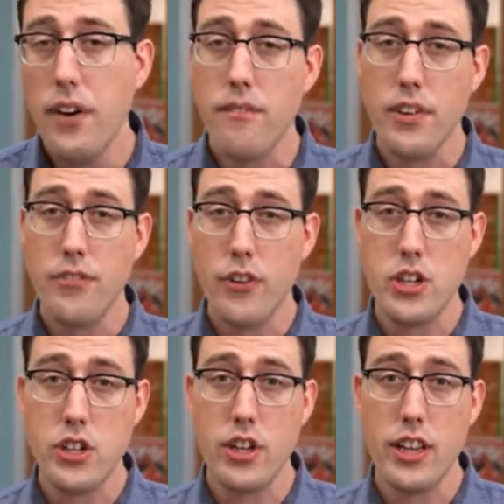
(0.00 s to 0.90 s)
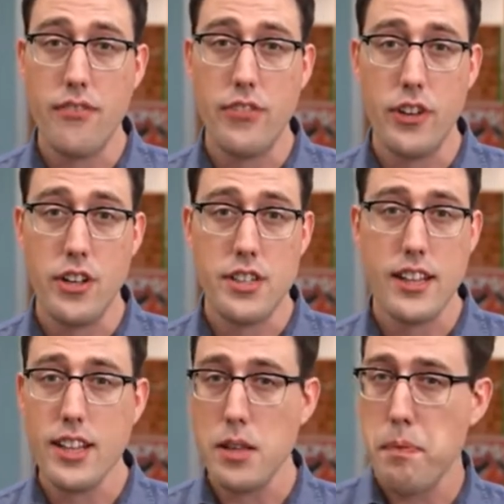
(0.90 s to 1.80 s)
But before I show you that footage,
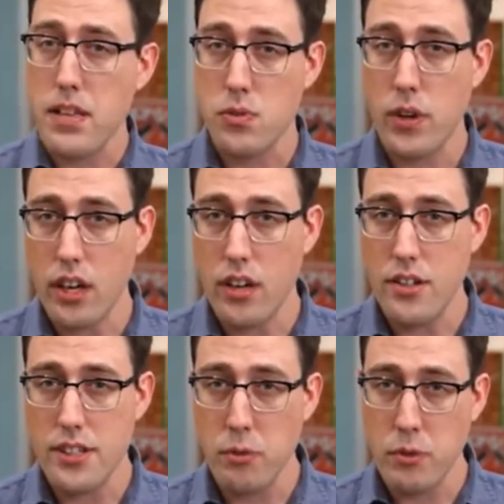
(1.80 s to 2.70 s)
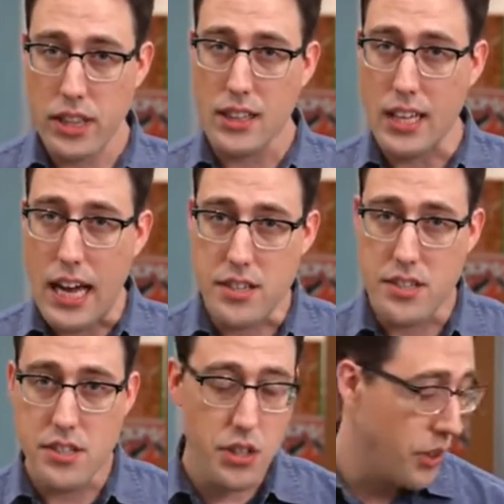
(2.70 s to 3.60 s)
I think the best way to understand what that
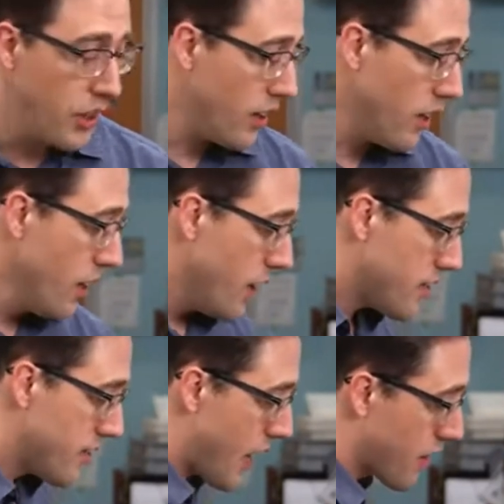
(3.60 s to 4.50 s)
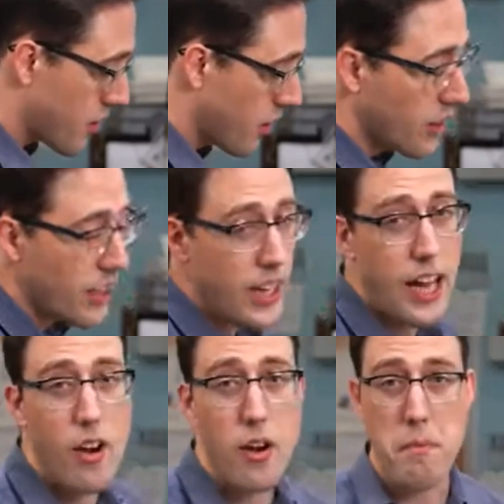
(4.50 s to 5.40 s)
latch is doing is to actually look at
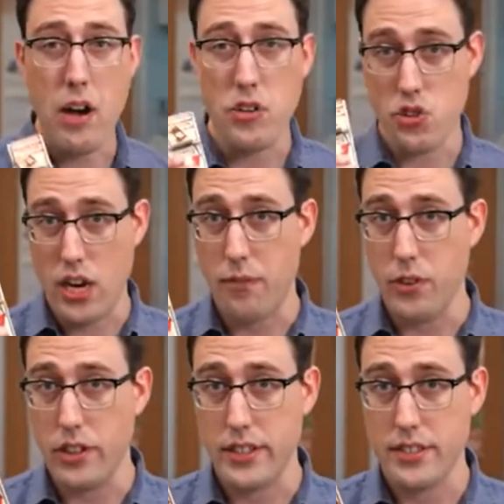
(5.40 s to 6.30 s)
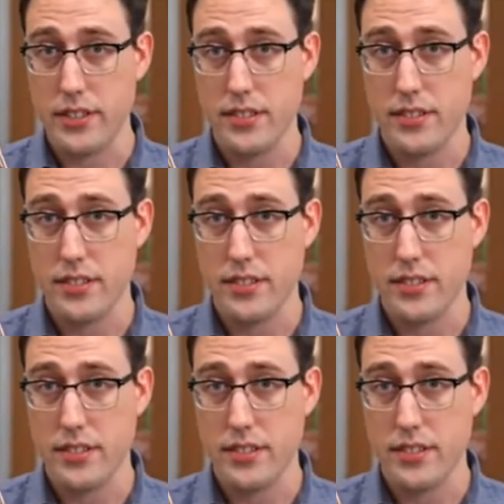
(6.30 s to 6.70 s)
how a mousetrap works.